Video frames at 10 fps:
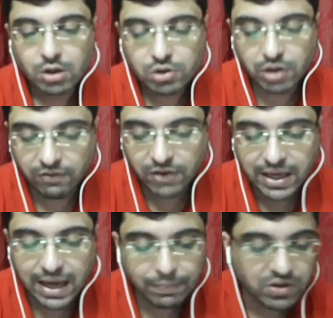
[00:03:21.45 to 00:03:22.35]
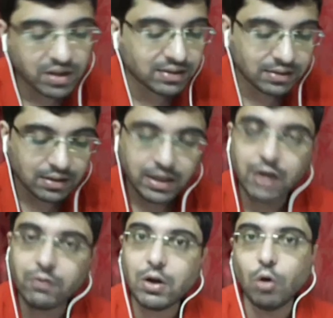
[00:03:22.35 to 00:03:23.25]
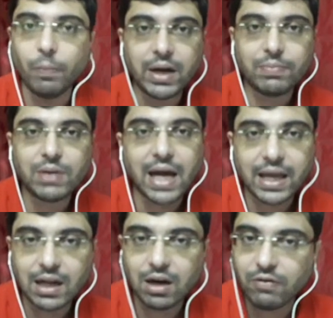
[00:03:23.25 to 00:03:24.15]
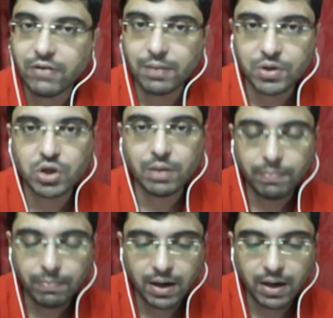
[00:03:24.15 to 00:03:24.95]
So if he captures, it will open up the diagonal of our bishop,